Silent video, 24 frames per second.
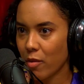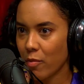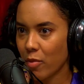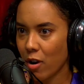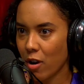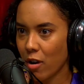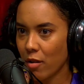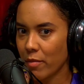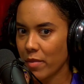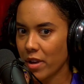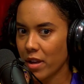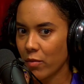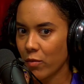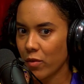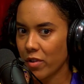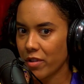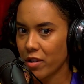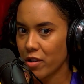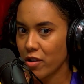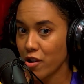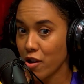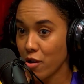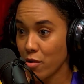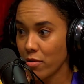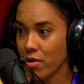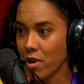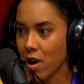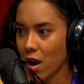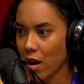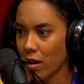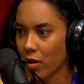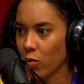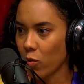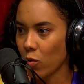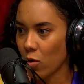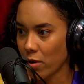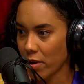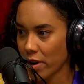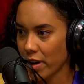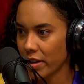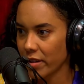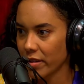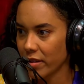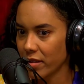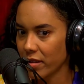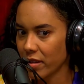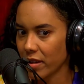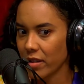apartment with a no-knock warrant.